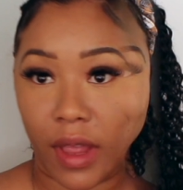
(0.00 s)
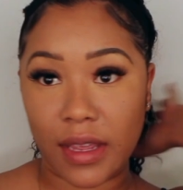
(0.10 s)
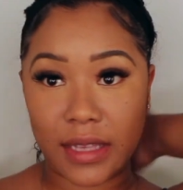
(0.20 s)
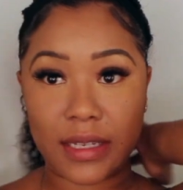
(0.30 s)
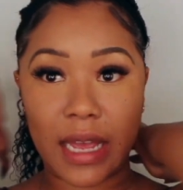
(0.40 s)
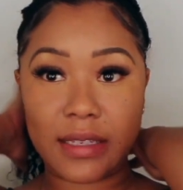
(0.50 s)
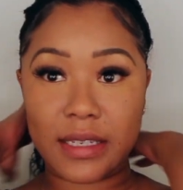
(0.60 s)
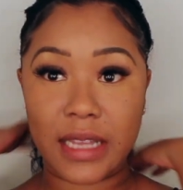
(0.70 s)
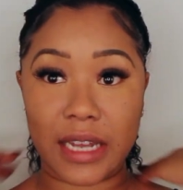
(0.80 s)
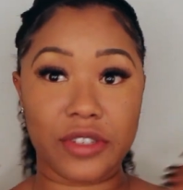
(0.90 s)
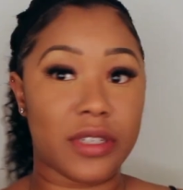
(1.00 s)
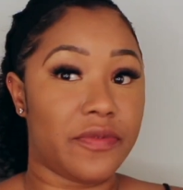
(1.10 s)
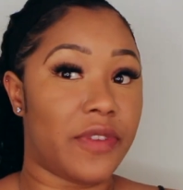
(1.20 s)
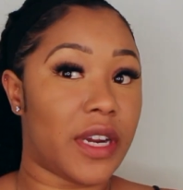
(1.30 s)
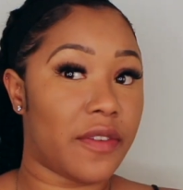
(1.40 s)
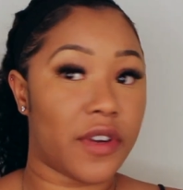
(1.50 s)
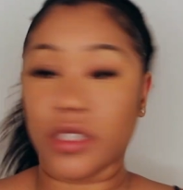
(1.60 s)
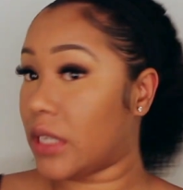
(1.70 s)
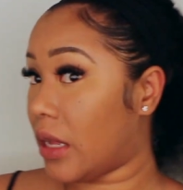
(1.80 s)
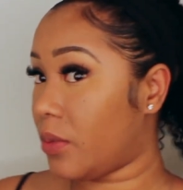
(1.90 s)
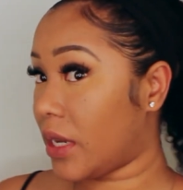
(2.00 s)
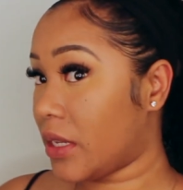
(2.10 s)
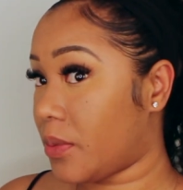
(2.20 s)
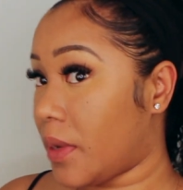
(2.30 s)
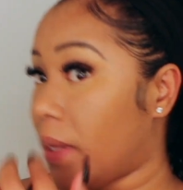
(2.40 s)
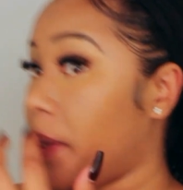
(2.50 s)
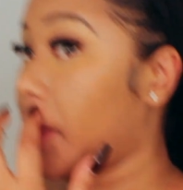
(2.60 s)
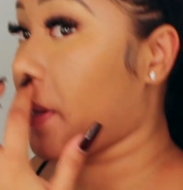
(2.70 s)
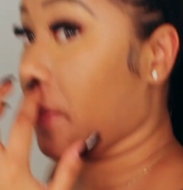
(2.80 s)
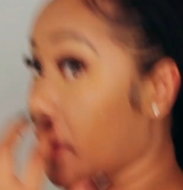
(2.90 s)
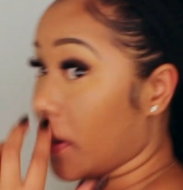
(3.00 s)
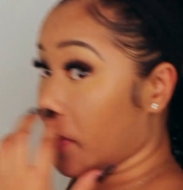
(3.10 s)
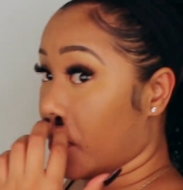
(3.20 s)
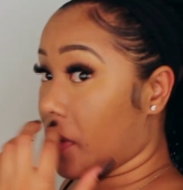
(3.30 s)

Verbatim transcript: Yes guys, this is actually very versatile wig as well. You can wear it in